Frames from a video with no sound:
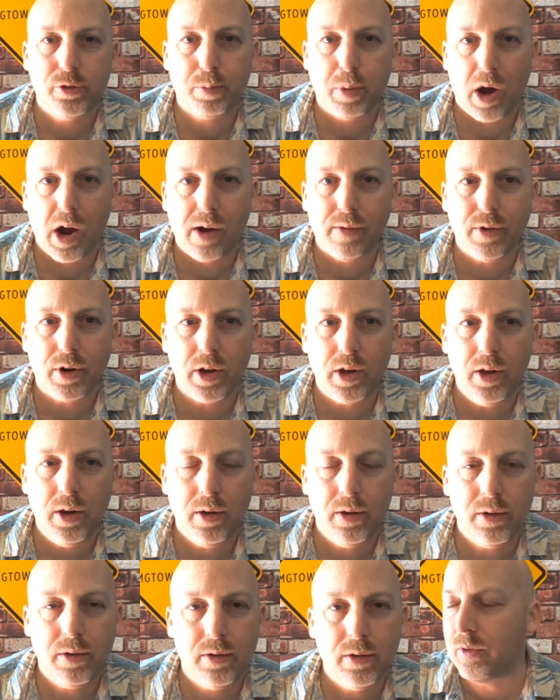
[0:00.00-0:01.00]
poverty,
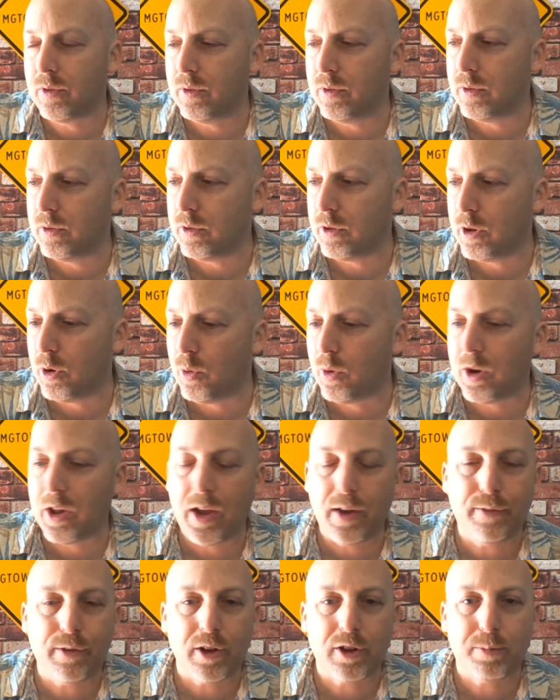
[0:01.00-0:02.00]
lower
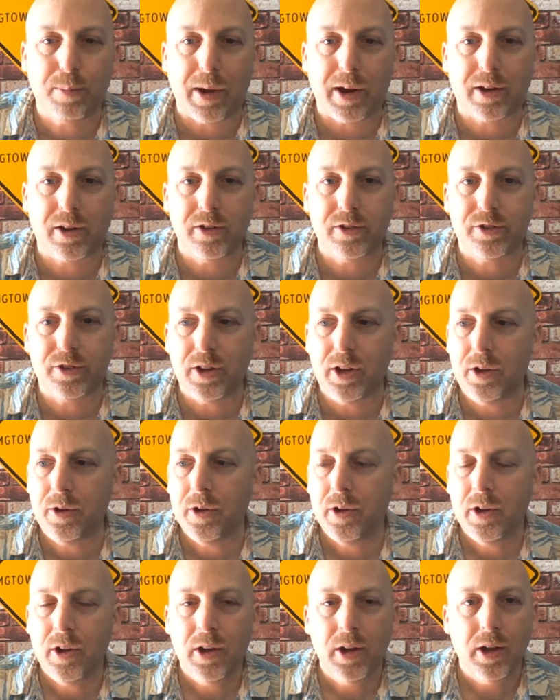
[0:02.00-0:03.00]
life expectancy.
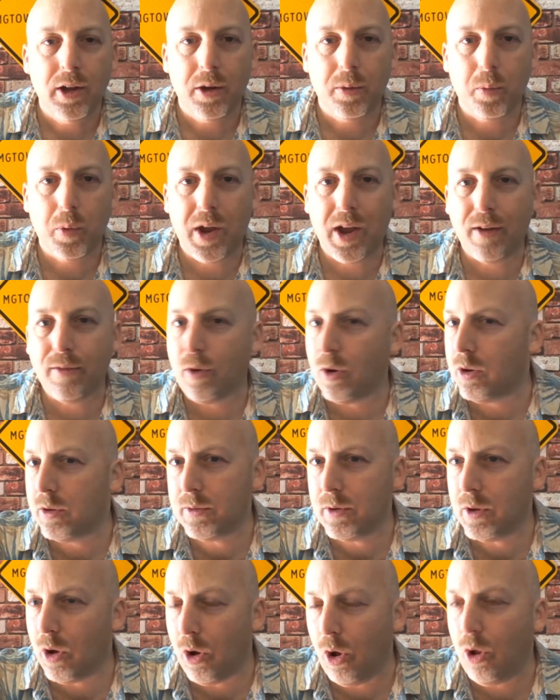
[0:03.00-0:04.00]
We have
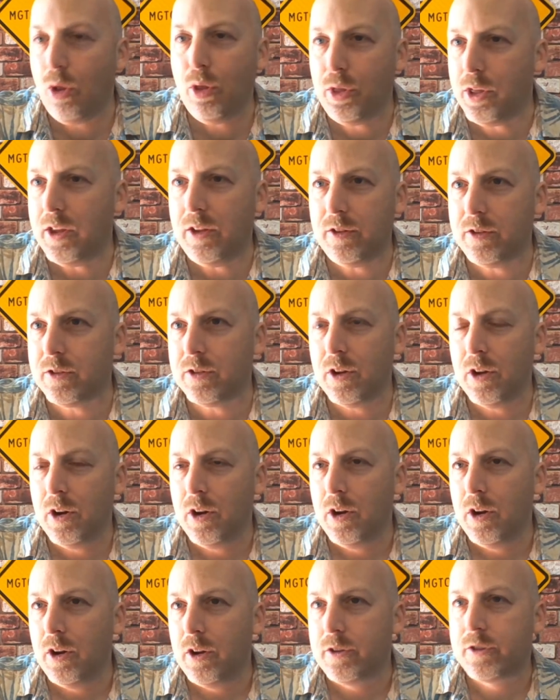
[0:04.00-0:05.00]
all these
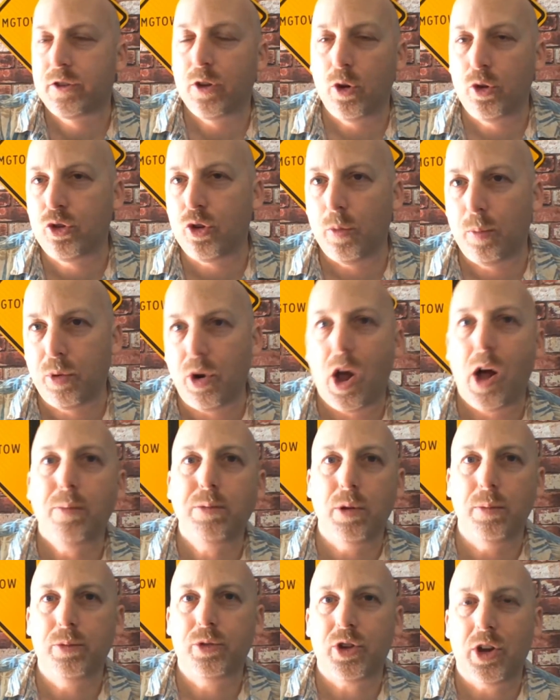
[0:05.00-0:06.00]
social
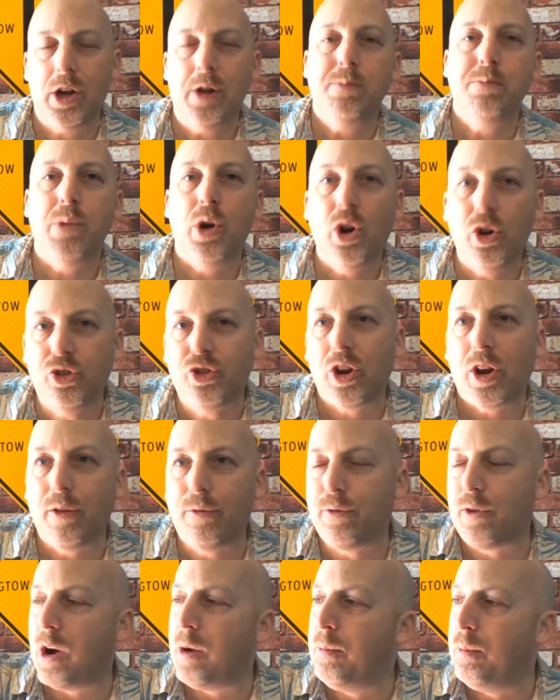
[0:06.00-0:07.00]
problems emerging
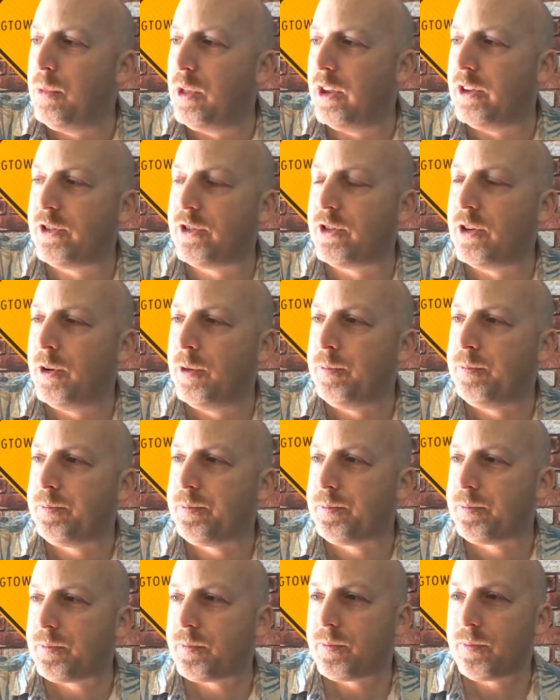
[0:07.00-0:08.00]
from this
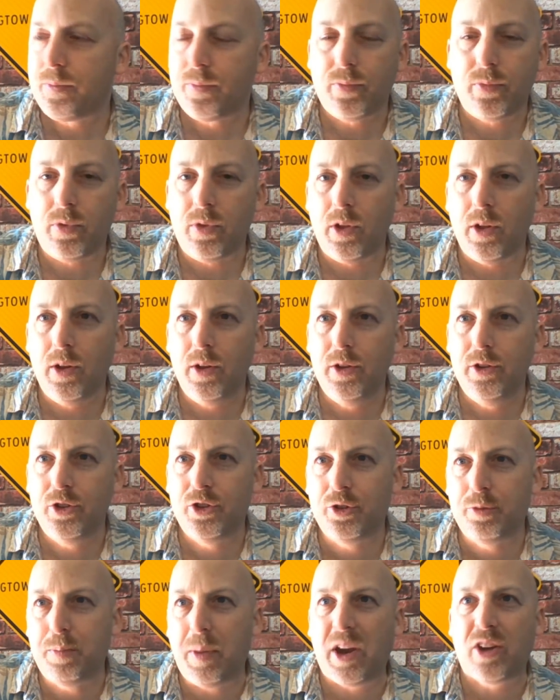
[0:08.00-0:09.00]

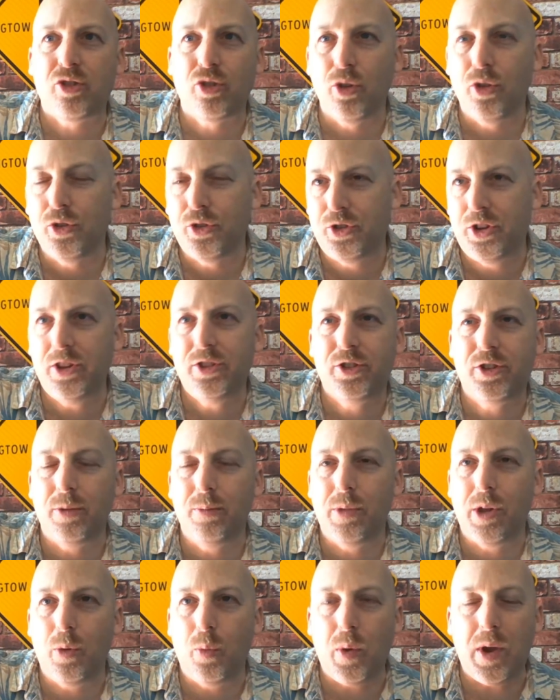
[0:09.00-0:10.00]
special system
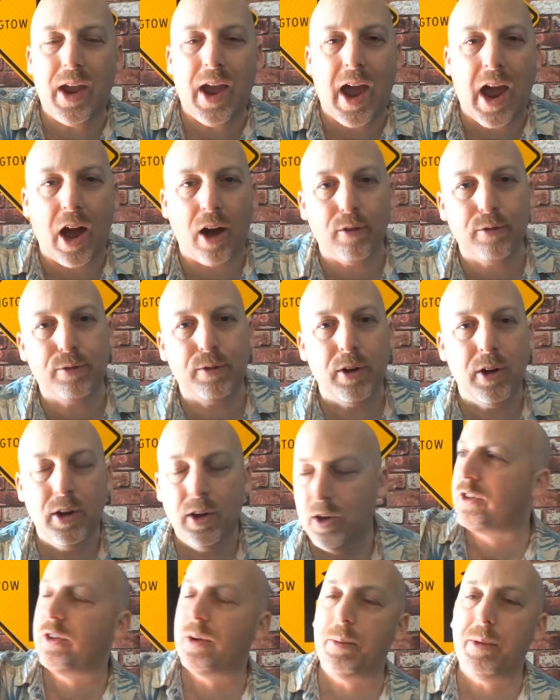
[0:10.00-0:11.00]
that we have.
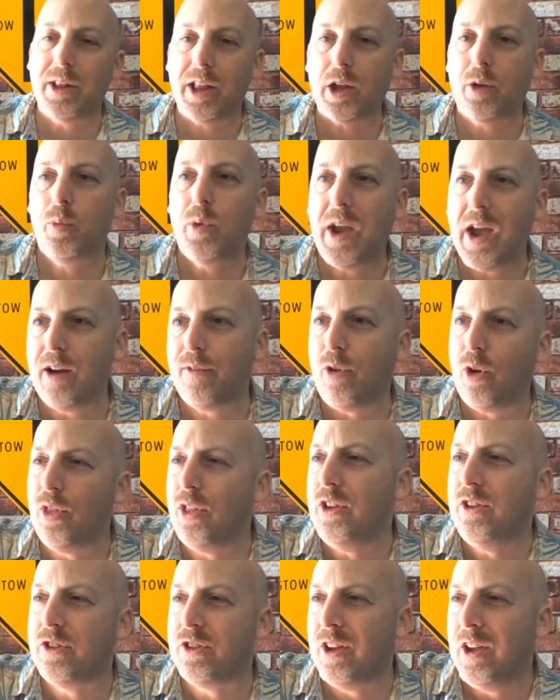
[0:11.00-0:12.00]
I mean, like, we have all
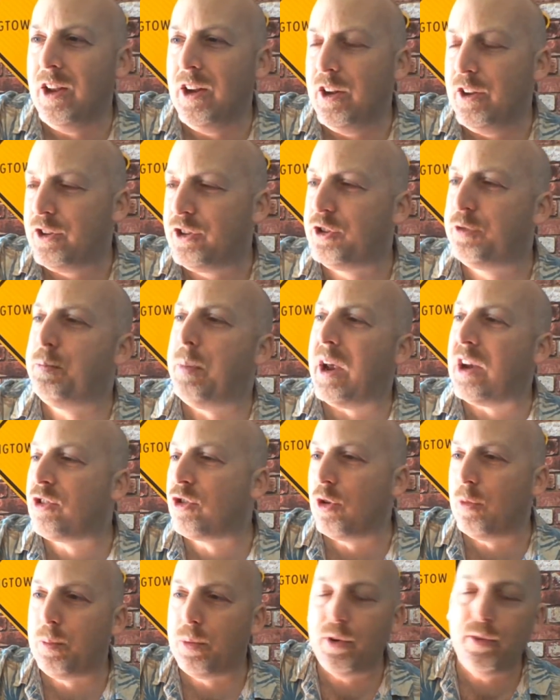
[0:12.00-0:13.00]
these
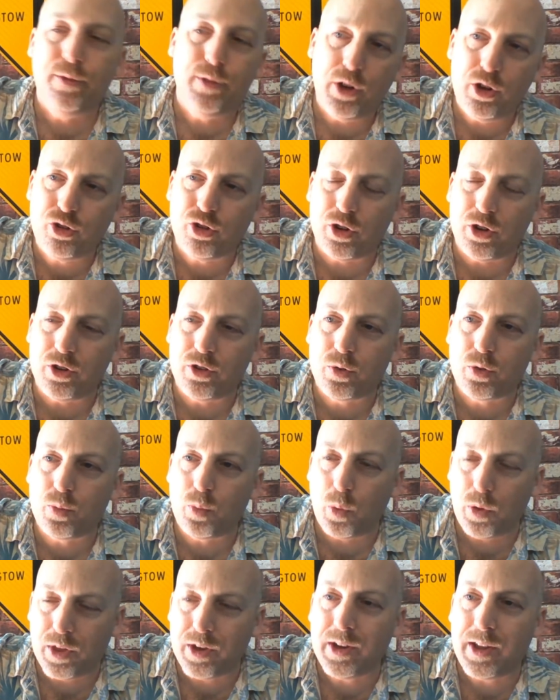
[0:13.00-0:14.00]
special provisions
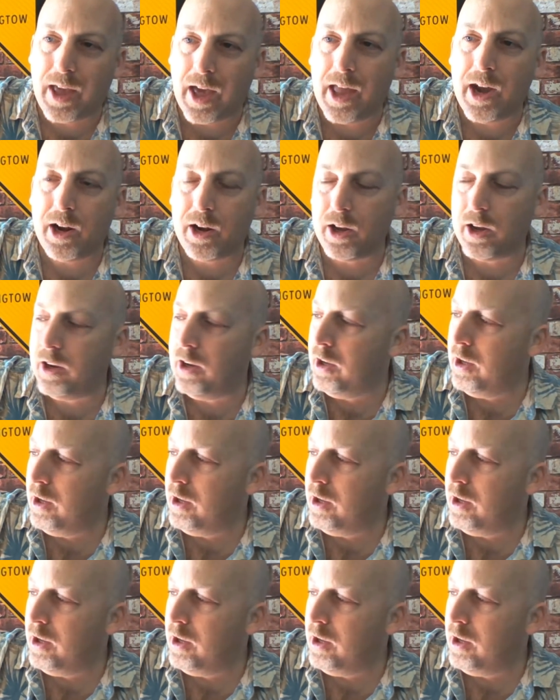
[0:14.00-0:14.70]
within Canada.